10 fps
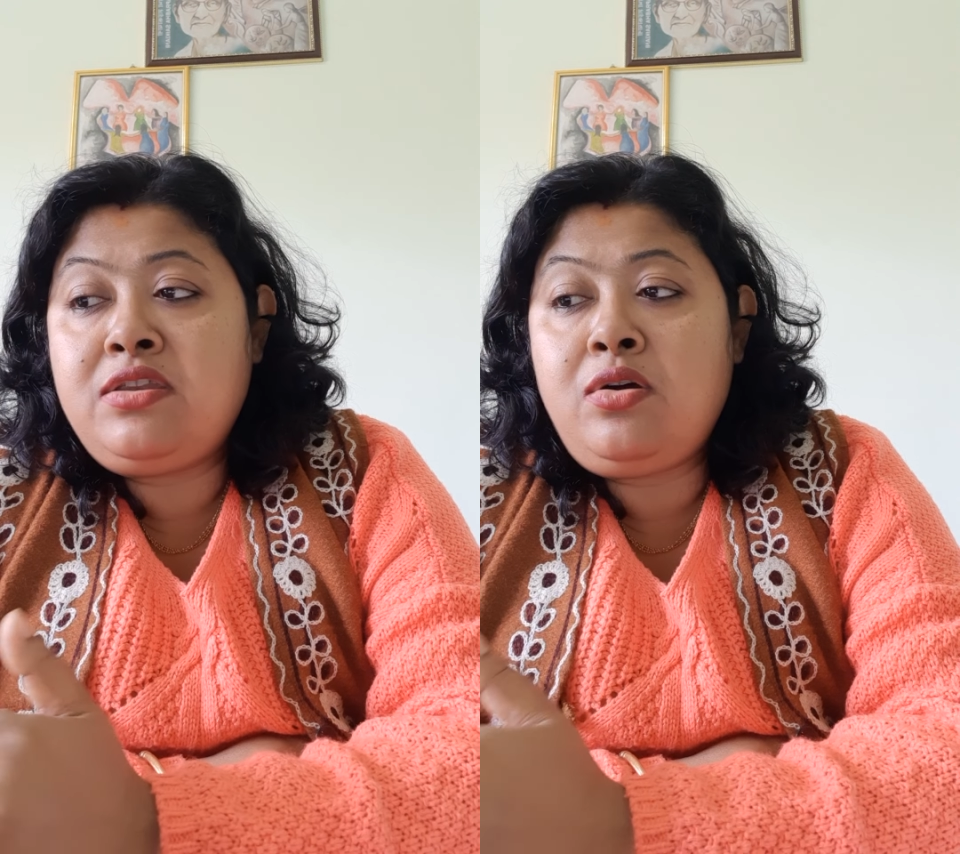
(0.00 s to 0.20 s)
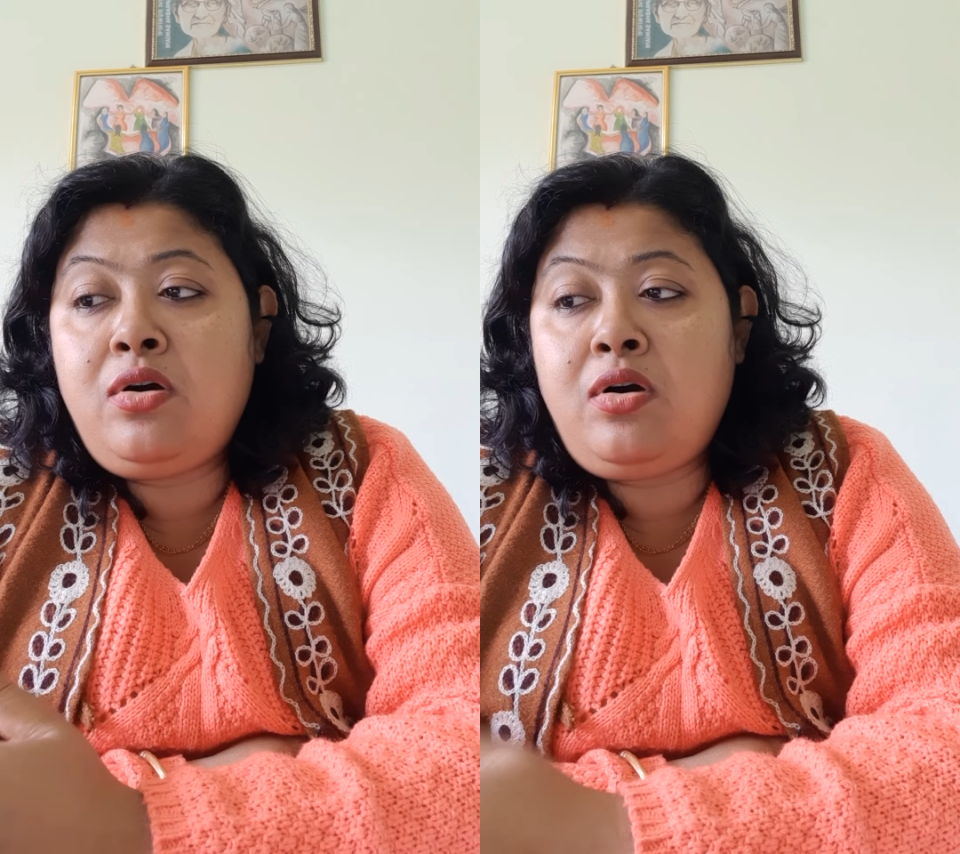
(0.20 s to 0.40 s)

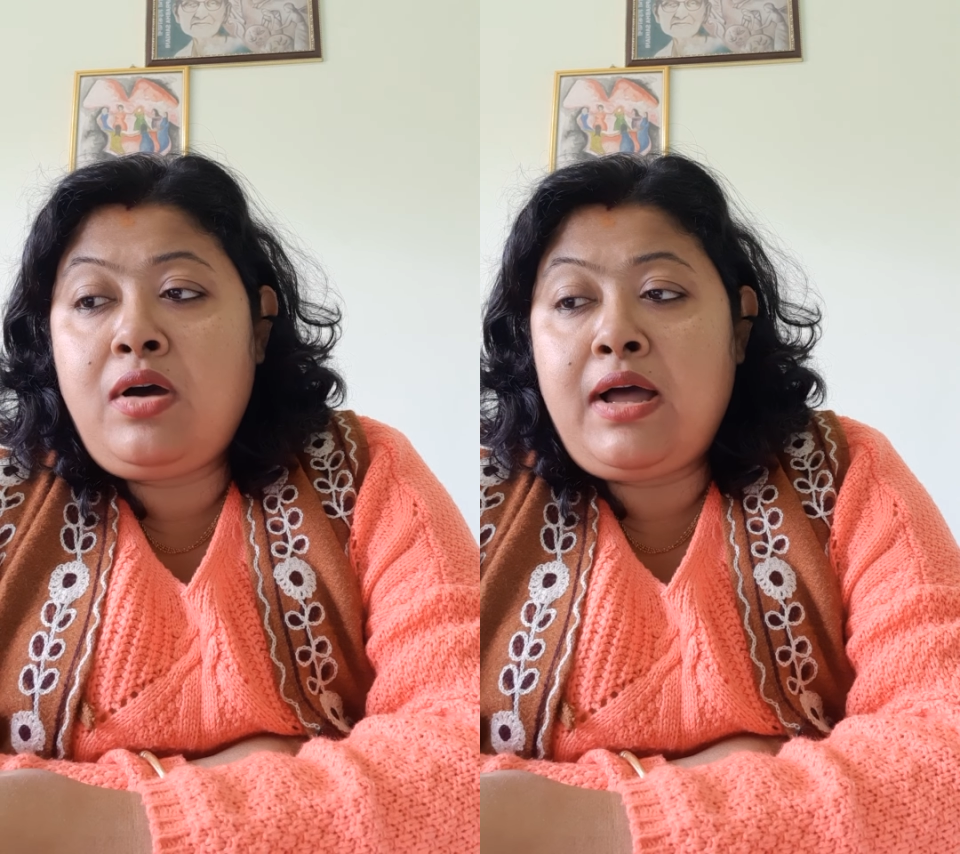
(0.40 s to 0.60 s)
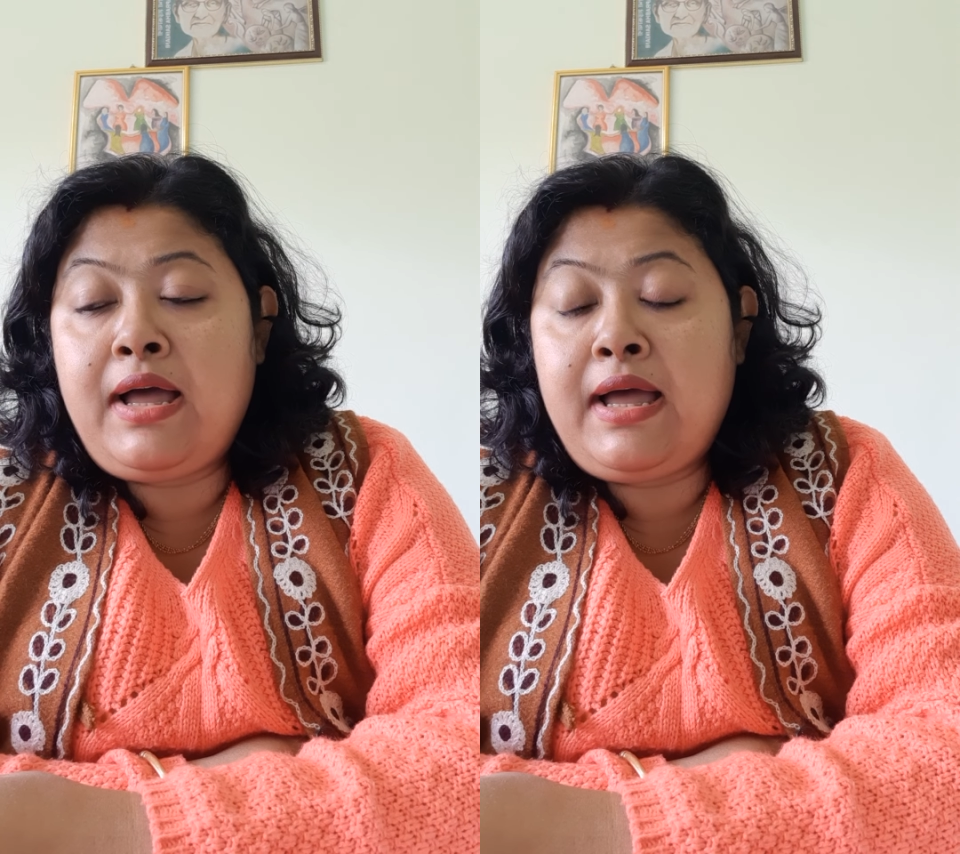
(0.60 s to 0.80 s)

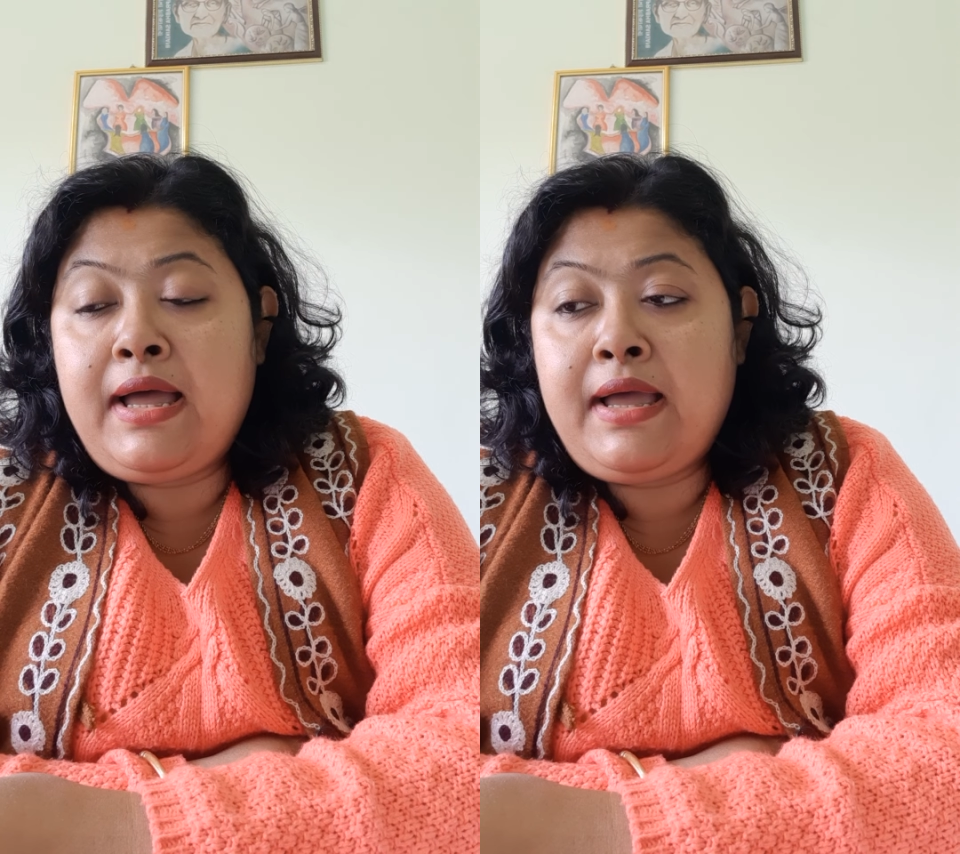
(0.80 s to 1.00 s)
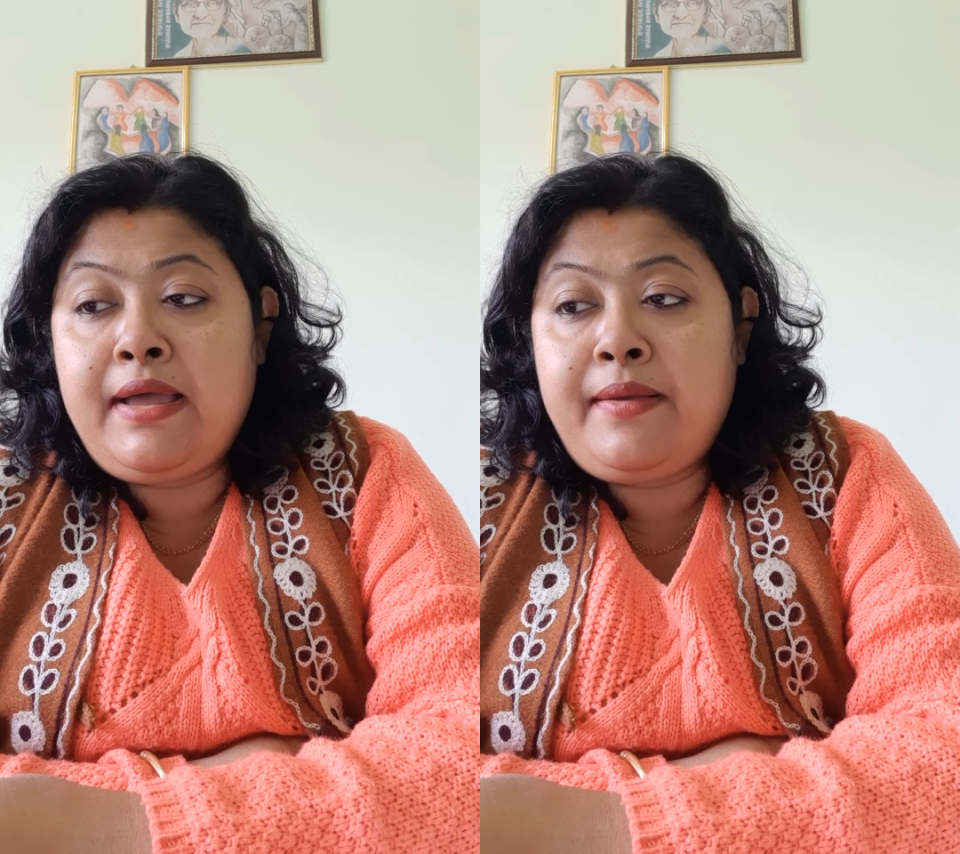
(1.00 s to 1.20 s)

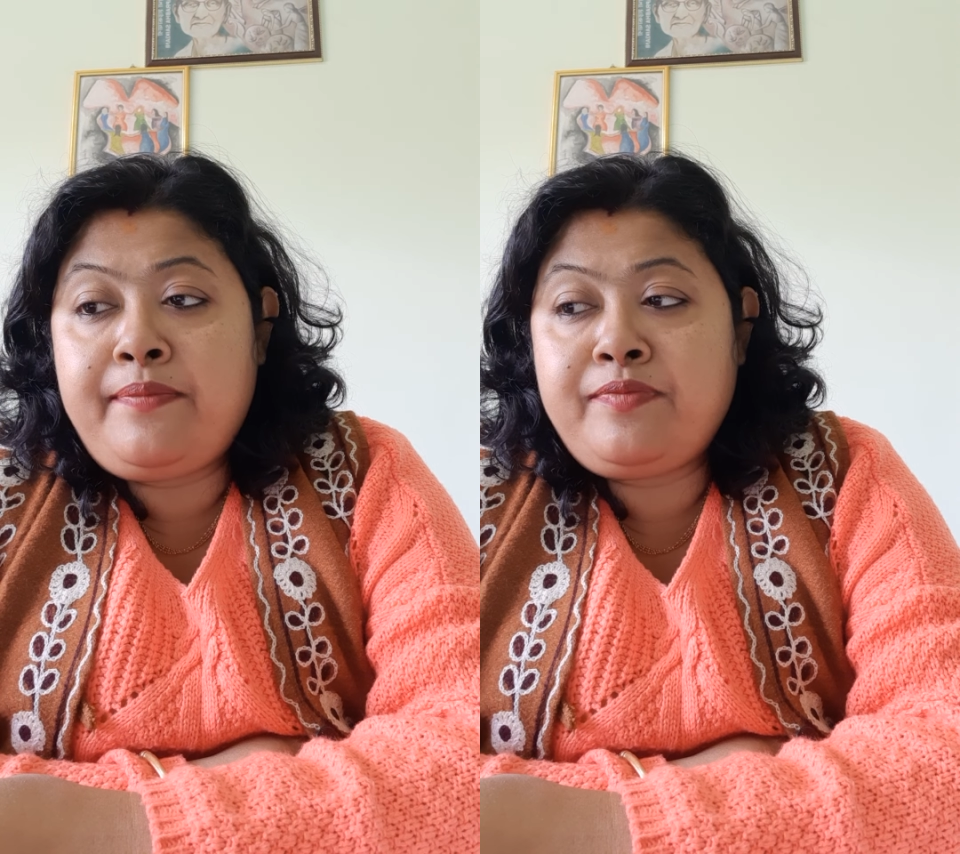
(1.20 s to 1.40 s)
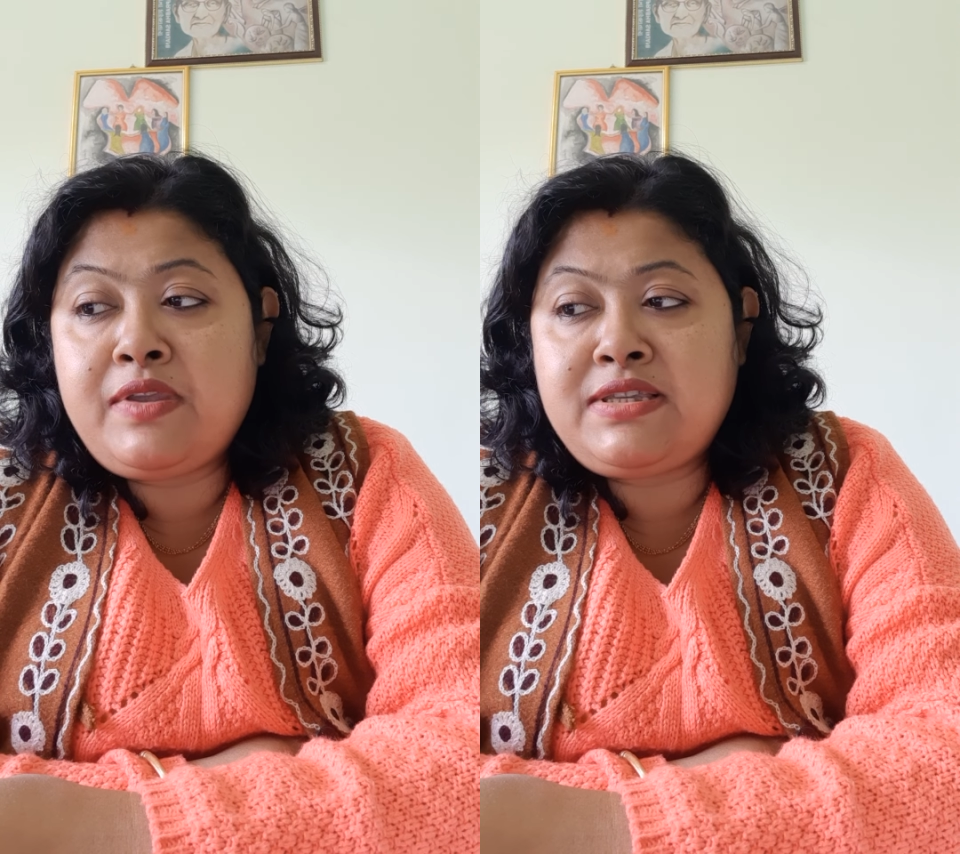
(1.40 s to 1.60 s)

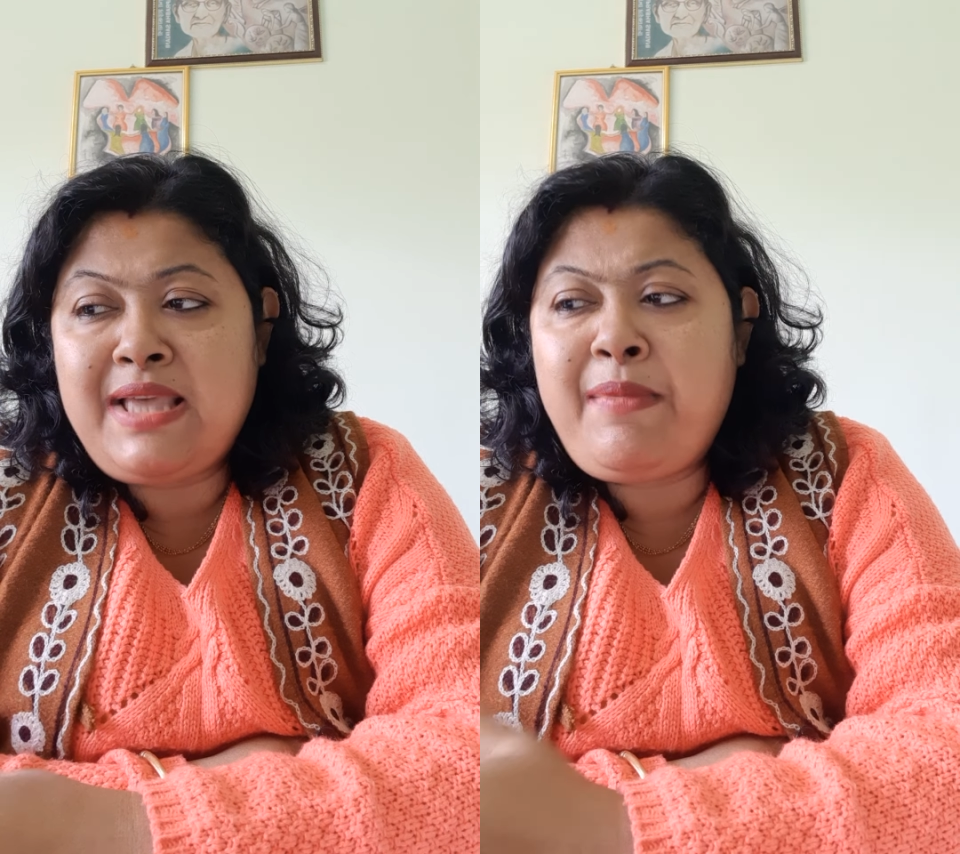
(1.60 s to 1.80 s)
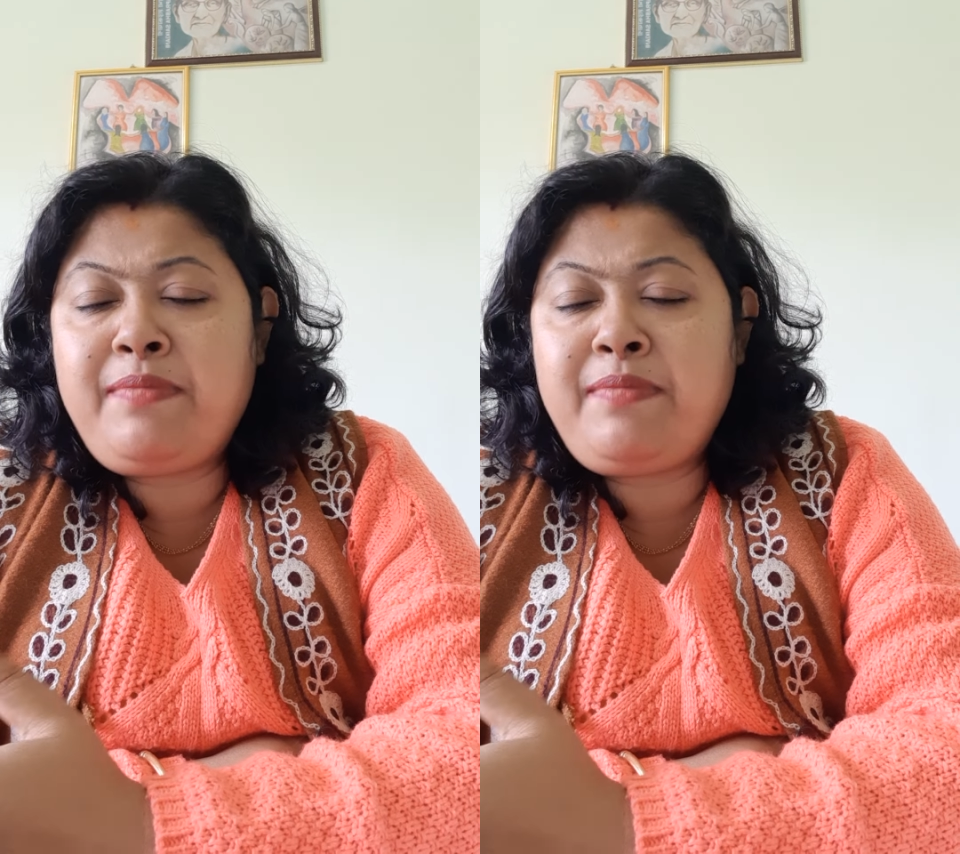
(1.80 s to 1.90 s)
some